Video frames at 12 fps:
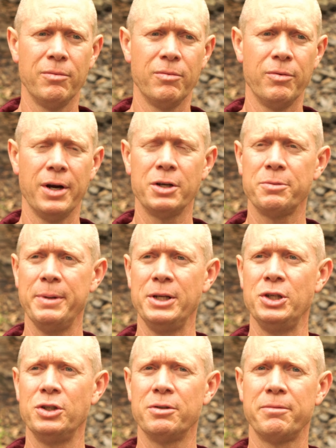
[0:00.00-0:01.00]
rare
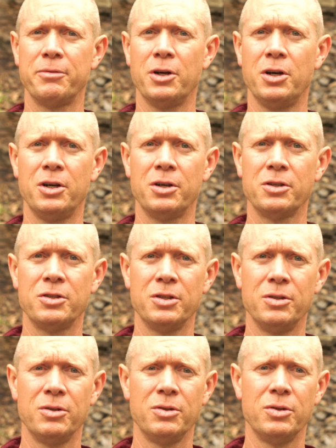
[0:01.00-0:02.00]
species of frogs
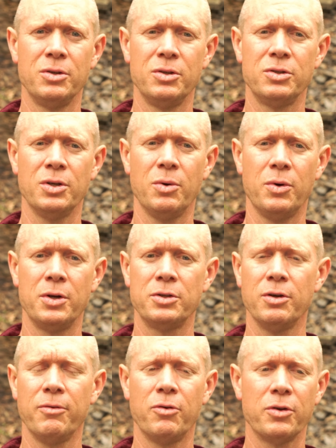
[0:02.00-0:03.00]
and so on and
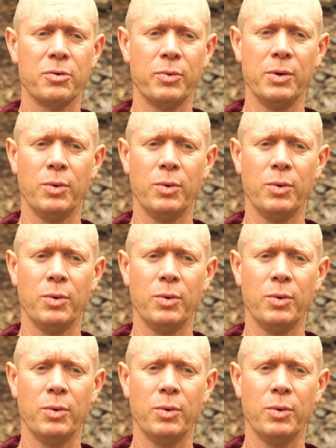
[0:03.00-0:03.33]
so forth. And we